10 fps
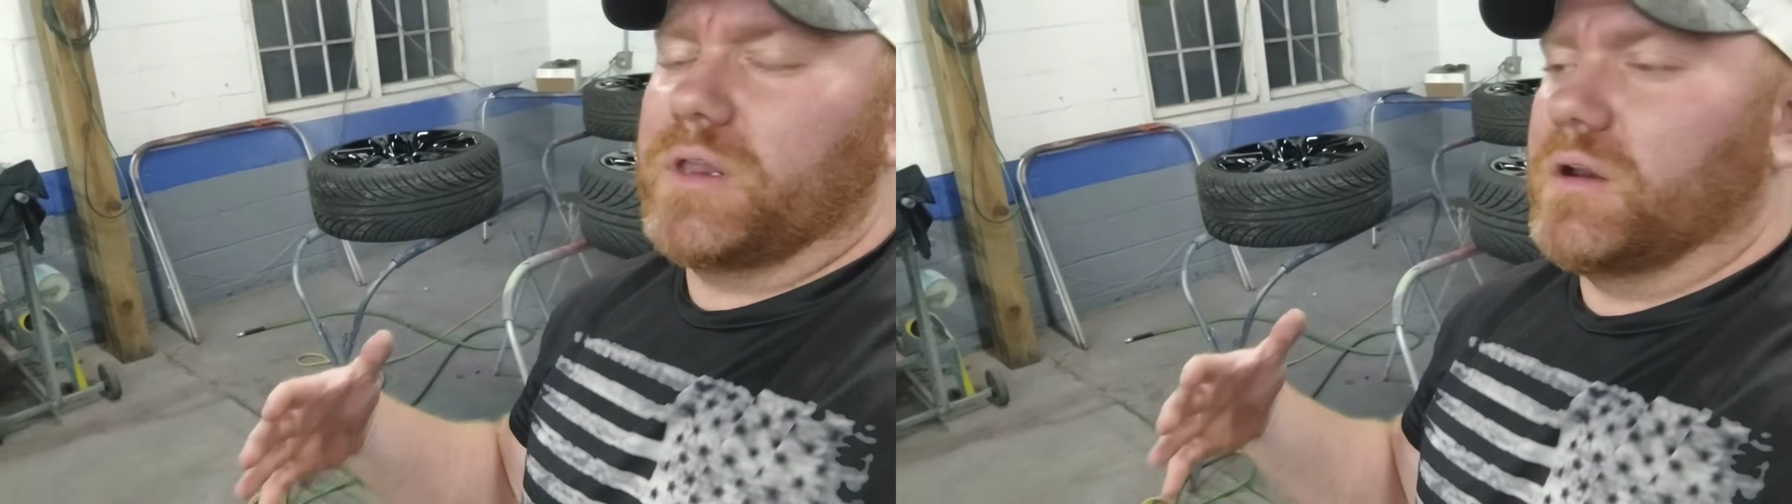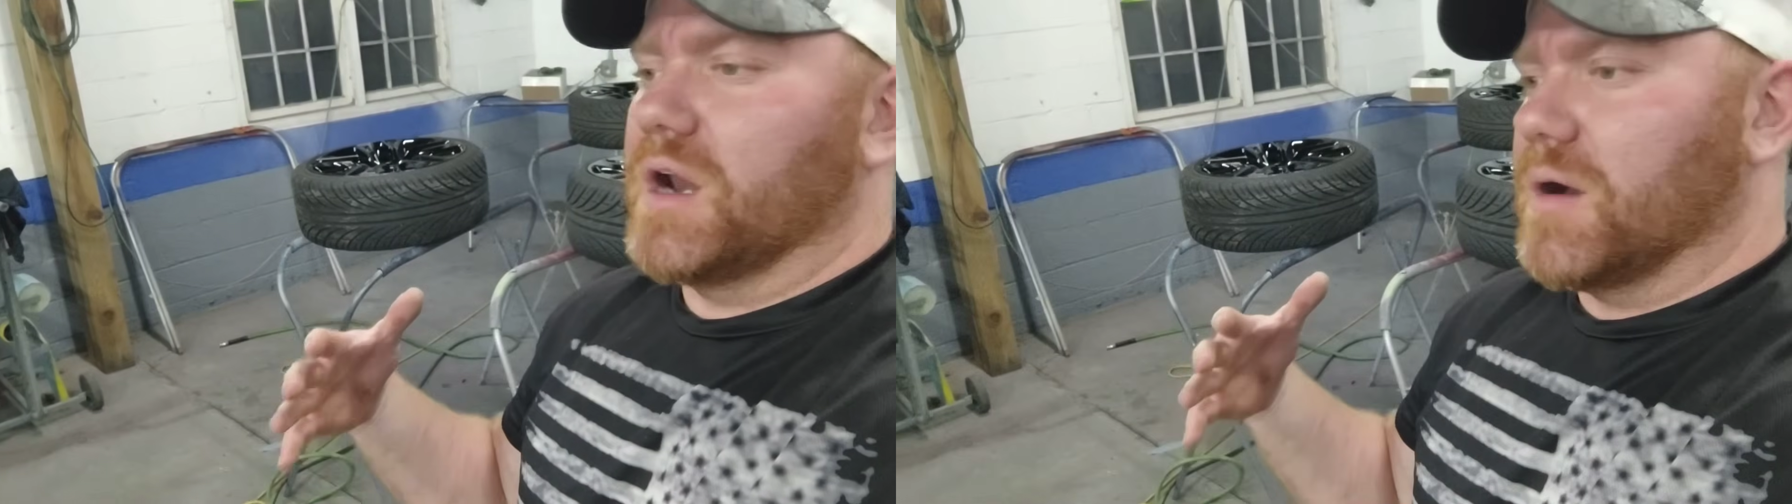
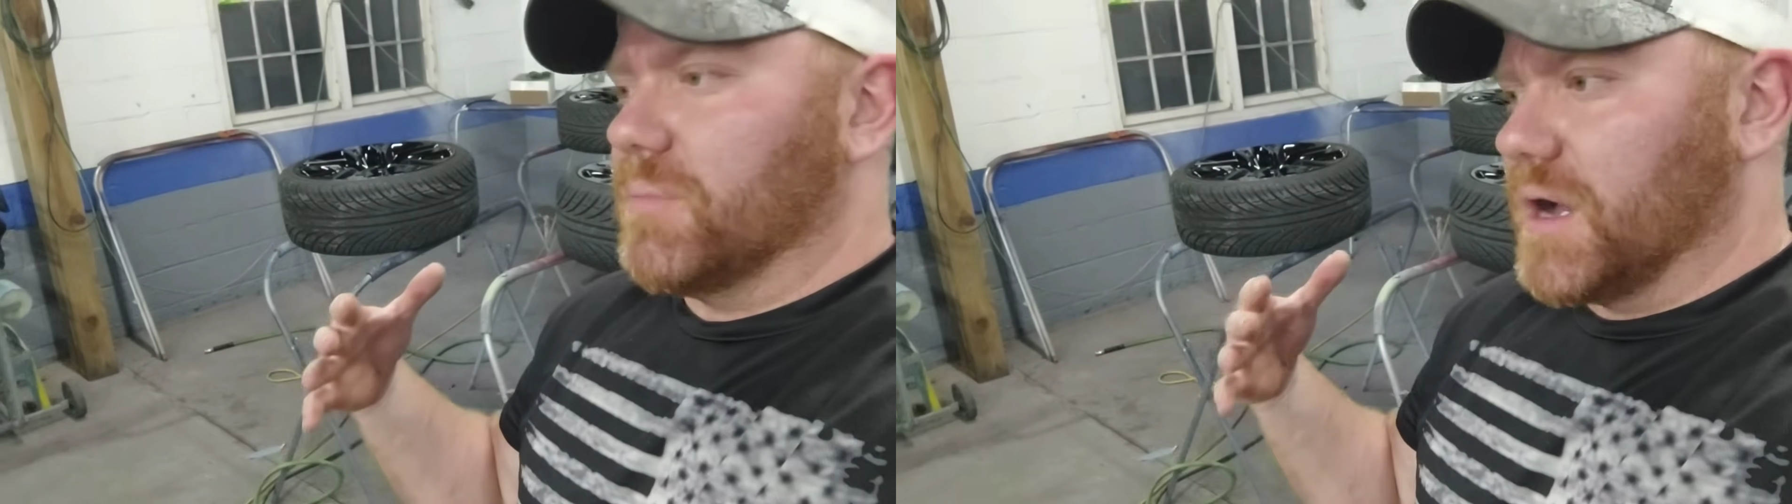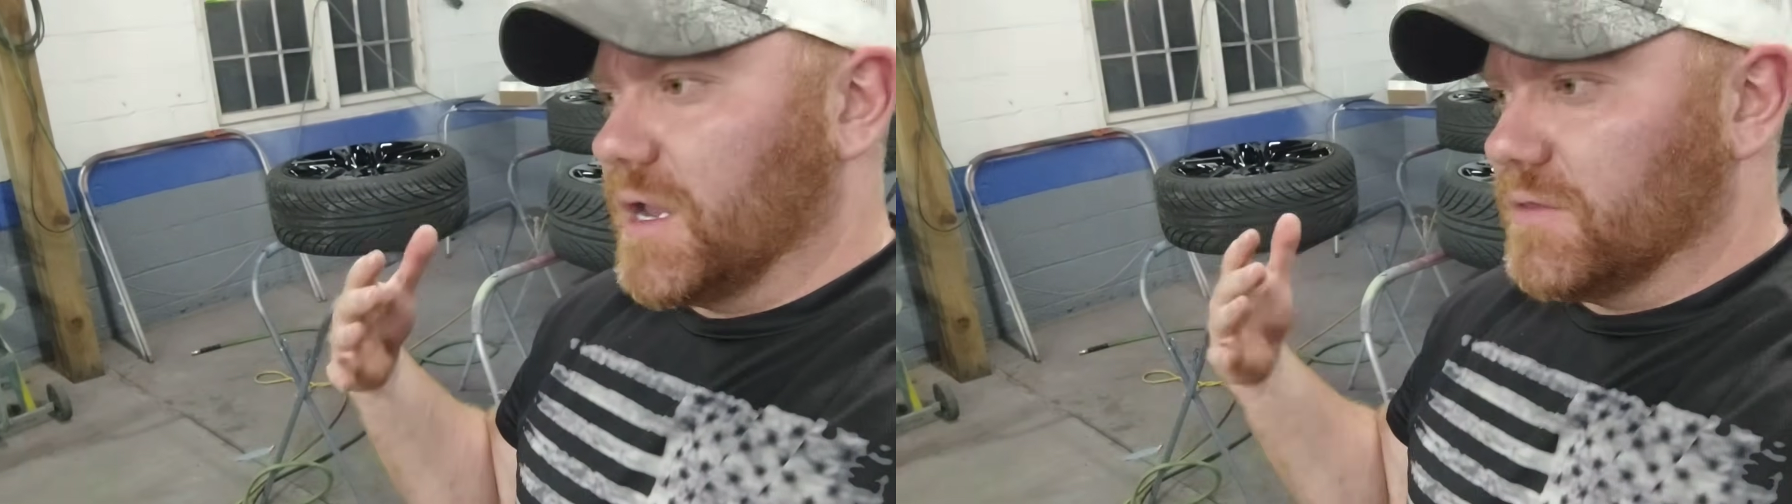and you're not
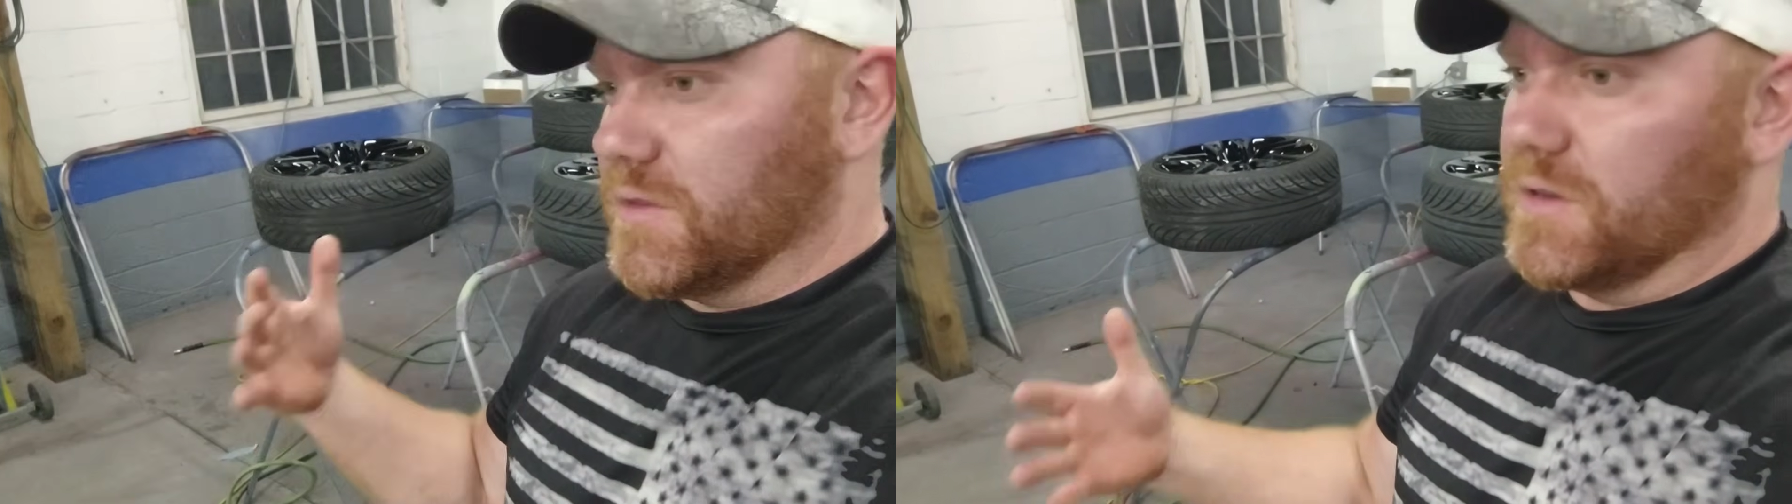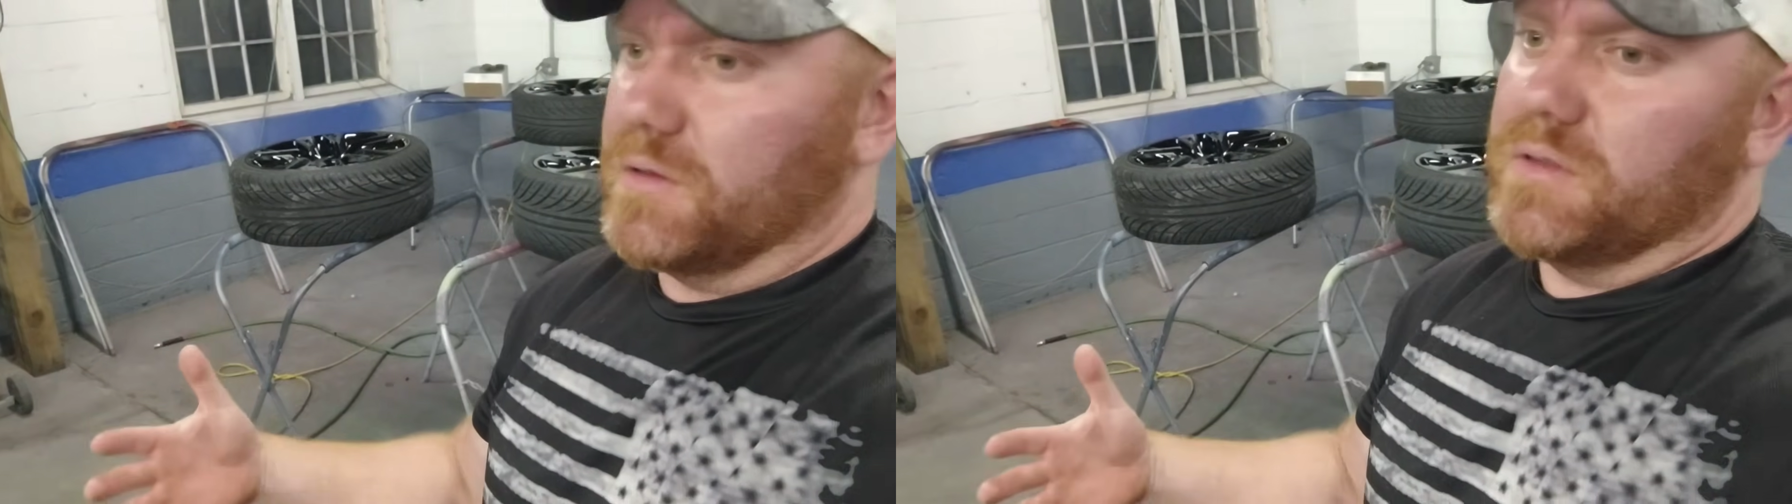buying
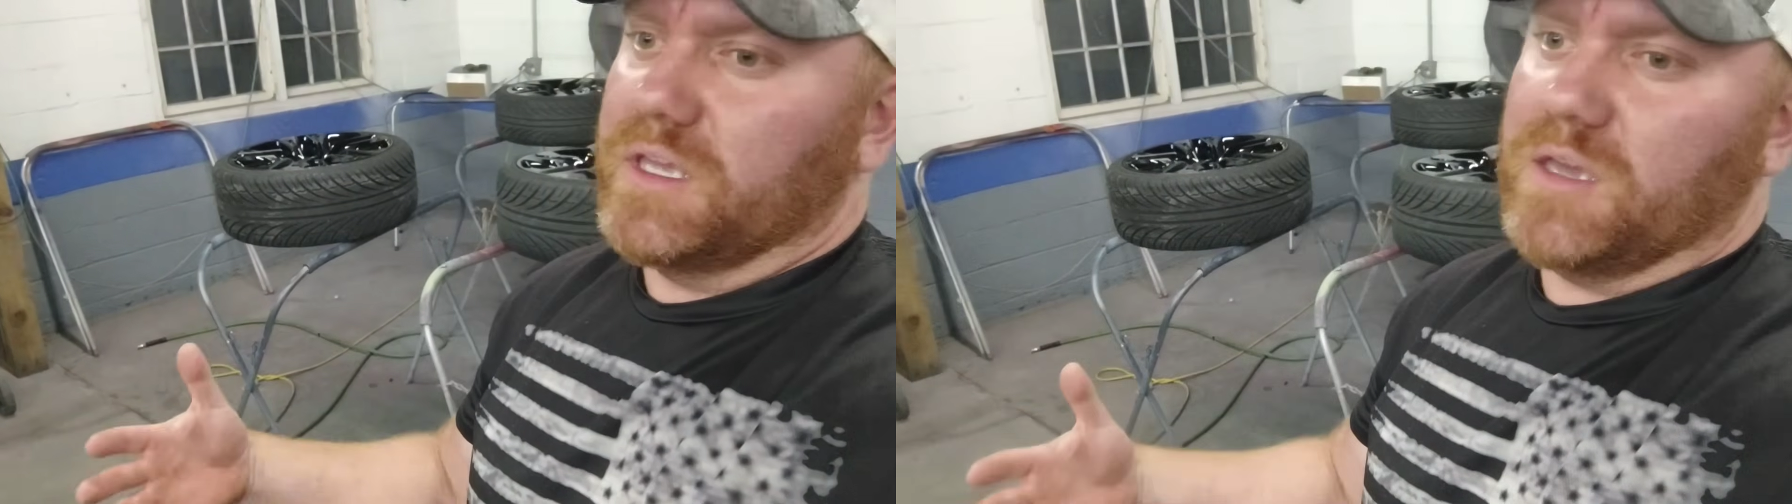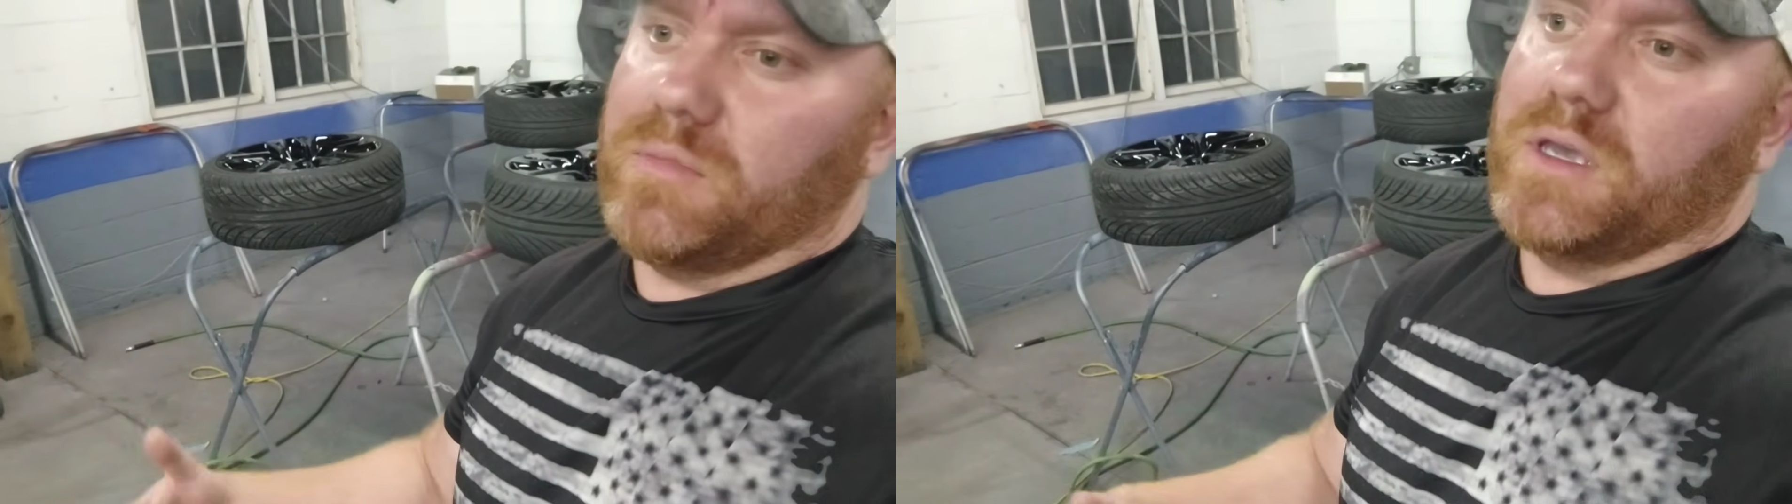the
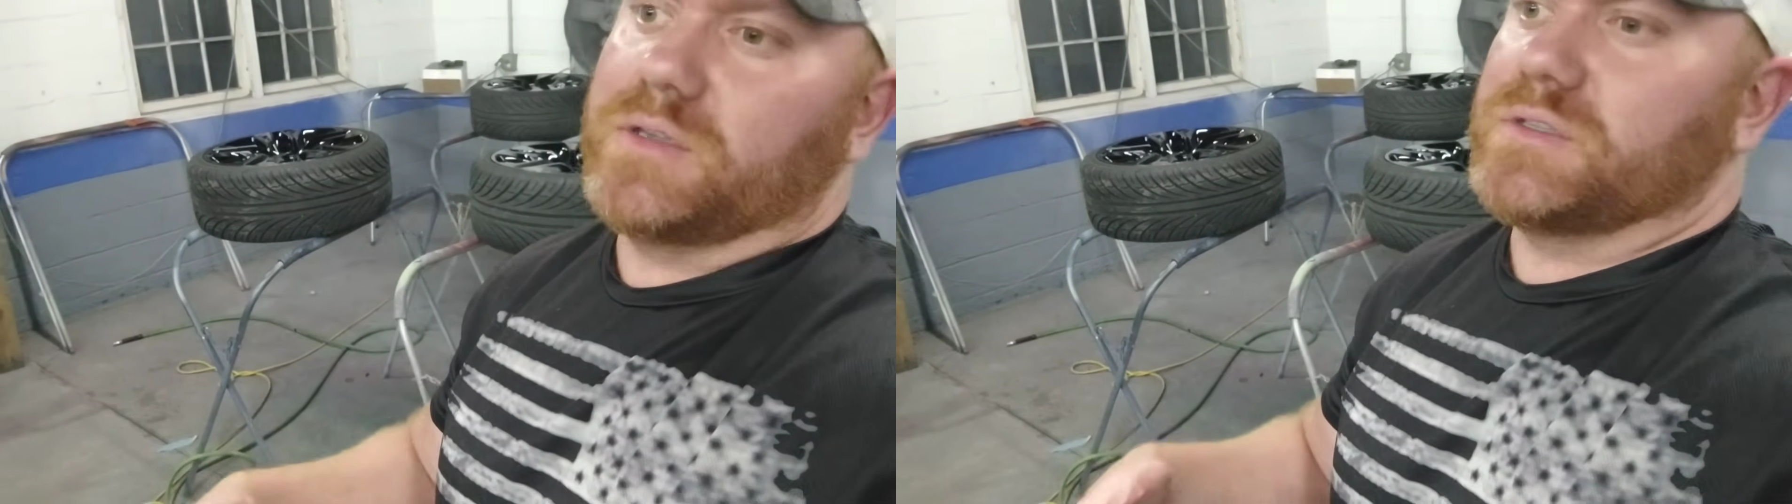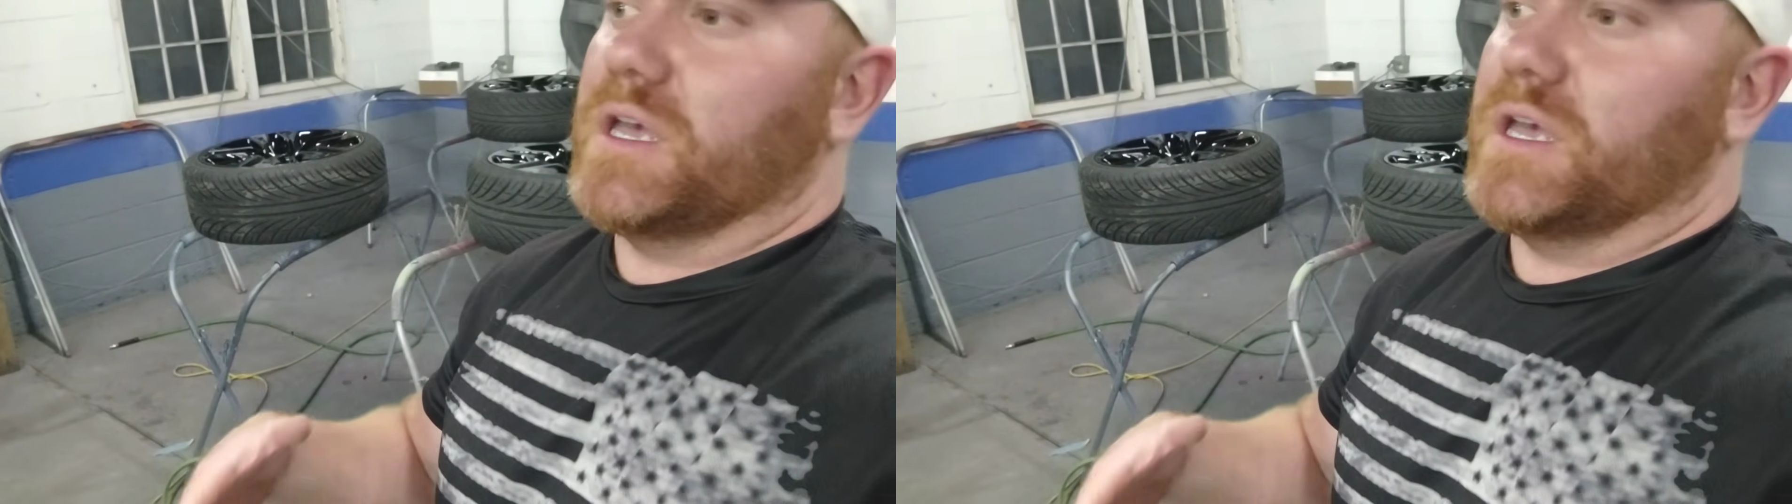gimmicks